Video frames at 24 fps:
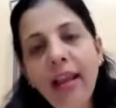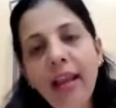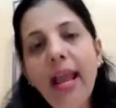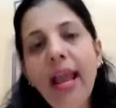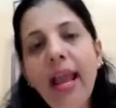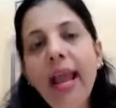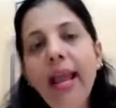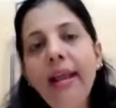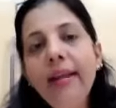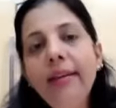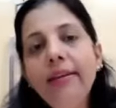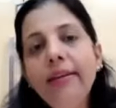
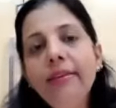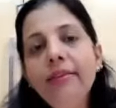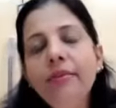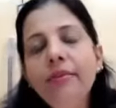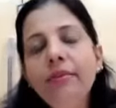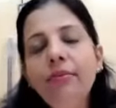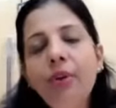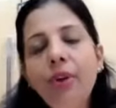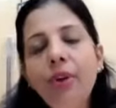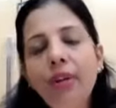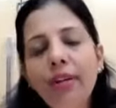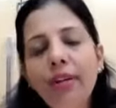and
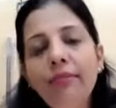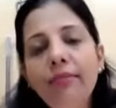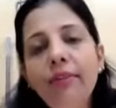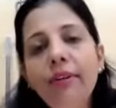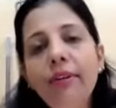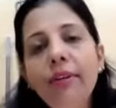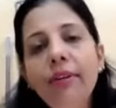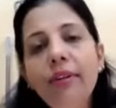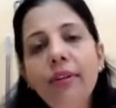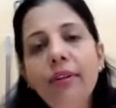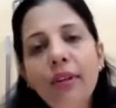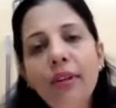whatever
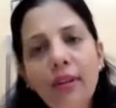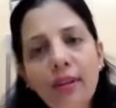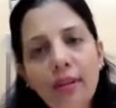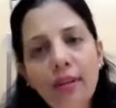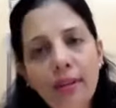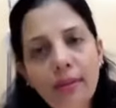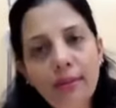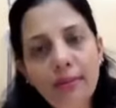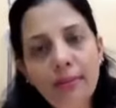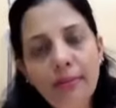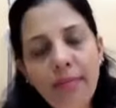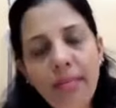
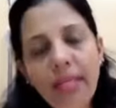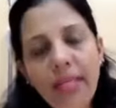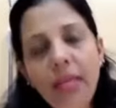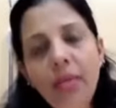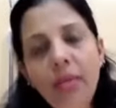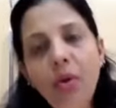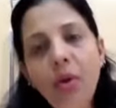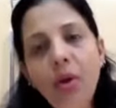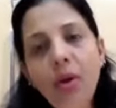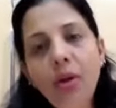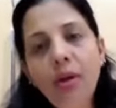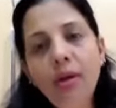be
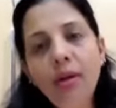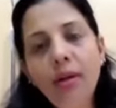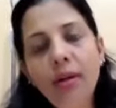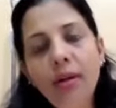your